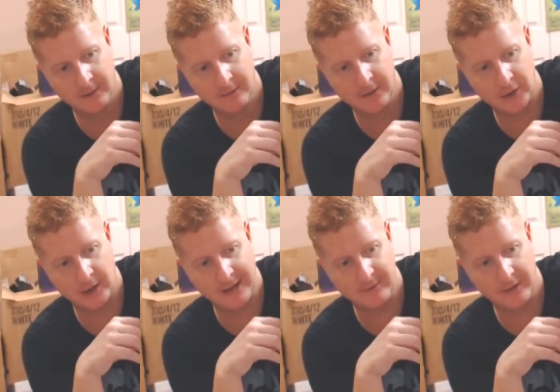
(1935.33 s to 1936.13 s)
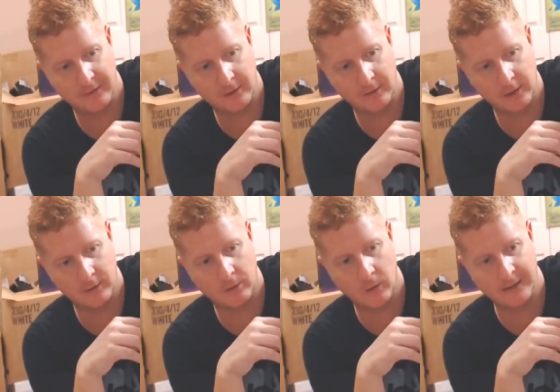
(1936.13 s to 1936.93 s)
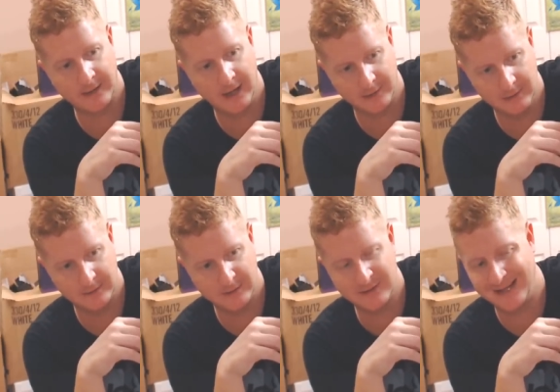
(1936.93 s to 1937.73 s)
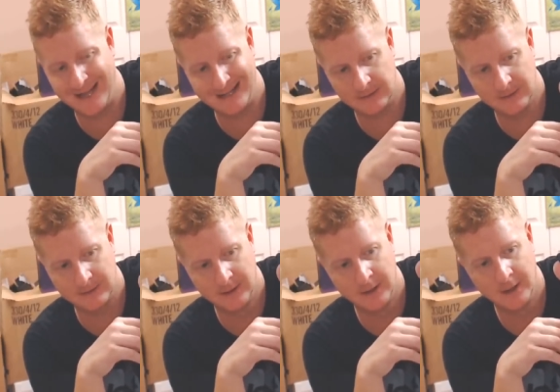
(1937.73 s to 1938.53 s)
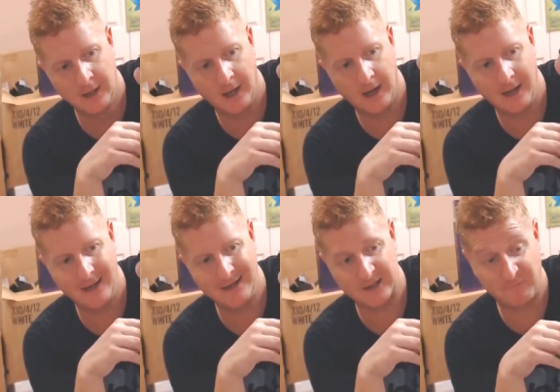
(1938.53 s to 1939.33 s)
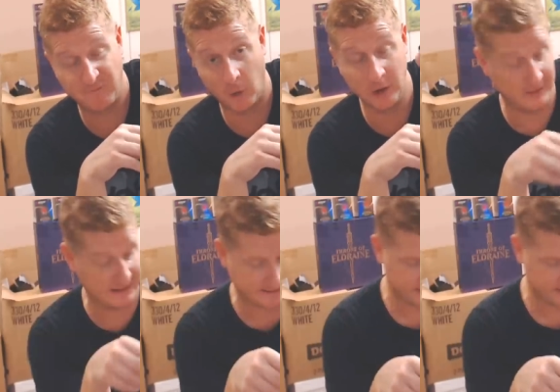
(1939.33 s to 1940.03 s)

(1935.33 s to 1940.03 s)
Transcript: They should have given it the, the great Ozolith. It's just the Ozolith. Uh, and its foilness.